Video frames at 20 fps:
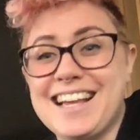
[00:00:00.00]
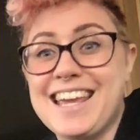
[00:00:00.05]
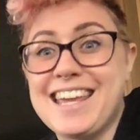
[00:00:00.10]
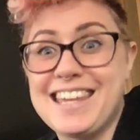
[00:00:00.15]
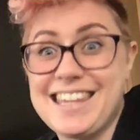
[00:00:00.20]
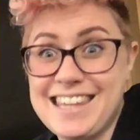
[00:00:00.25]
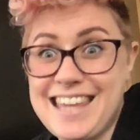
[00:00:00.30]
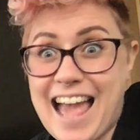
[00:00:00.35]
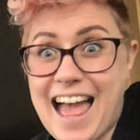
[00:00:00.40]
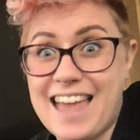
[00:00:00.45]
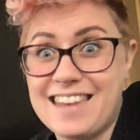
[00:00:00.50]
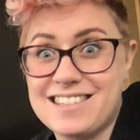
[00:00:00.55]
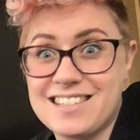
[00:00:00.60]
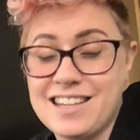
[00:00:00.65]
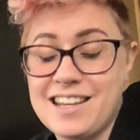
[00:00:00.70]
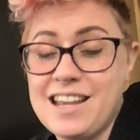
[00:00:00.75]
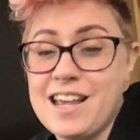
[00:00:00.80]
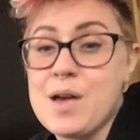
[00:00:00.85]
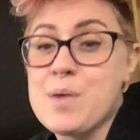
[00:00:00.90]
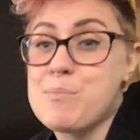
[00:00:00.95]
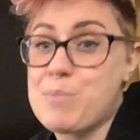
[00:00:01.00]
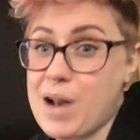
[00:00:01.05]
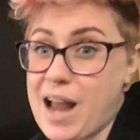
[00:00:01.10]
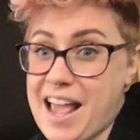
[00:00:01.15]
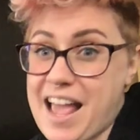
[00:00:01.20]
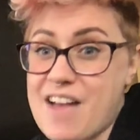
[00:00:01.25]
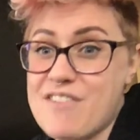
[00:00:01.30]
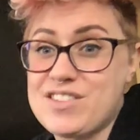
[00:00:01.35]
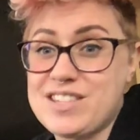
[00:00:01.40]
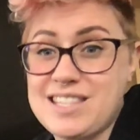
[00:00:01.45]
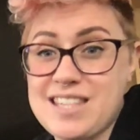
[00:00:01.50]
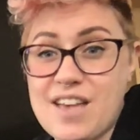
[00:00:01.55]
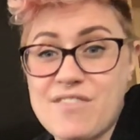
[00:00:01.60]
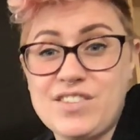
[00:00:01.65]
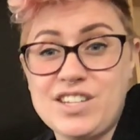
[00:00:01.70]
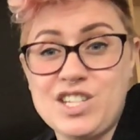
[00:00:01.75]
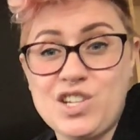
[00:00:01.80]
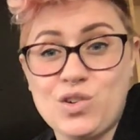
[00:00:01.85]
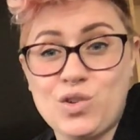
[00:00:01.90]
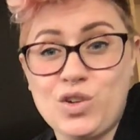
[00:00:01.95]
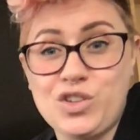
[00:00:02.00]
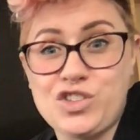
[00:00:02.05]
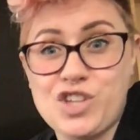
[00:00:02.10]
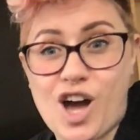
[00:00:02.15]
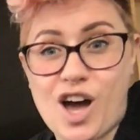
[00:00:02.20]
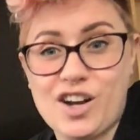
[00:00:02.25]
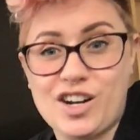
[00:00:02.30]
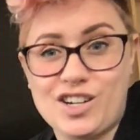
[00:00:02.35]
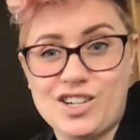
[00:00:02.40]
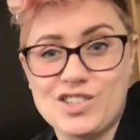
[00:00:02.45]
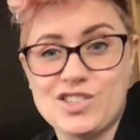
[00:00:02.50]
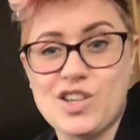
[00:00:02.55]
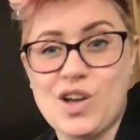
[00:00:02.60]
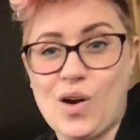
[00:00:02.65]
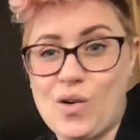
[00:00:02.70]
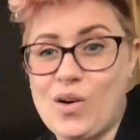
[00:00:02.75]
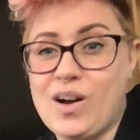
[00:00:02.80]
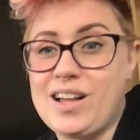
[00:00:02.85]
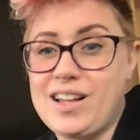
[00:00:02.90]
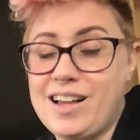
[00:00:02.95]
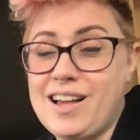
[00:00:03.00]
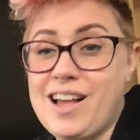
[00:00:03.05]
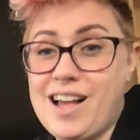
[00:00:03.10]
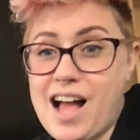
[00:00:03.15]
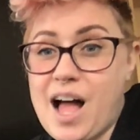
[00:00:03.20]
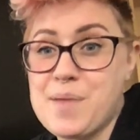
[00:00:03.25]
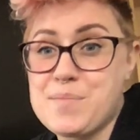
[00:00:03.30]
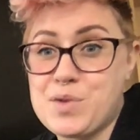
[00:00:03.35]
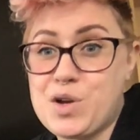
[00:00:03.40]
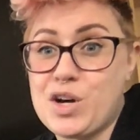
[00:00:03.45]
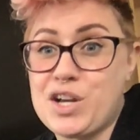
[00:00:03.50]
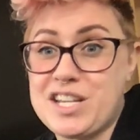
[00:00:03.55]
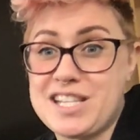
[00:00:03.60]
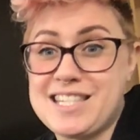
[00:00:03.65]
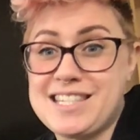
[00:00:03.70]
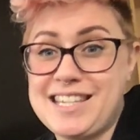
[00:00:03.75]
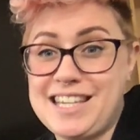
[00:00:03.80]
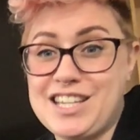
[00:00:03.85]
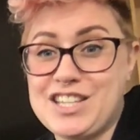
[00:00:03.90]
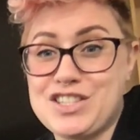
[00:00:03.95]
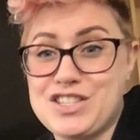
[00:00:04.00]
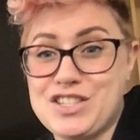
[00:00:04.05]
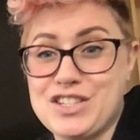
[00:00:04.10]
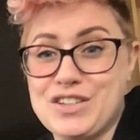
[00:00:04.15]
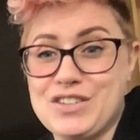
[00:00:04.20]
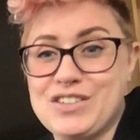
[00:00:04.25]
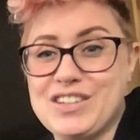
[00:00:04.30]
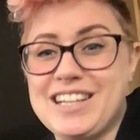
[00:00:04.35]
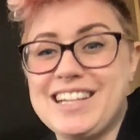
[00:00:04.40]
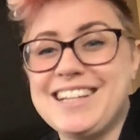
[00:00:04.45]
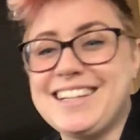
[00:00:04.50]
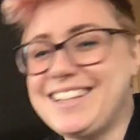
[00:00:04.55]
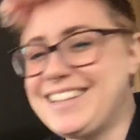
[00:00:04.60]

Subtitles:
yet, but I have a 7-year-old daughter, so I'm going to see it soon.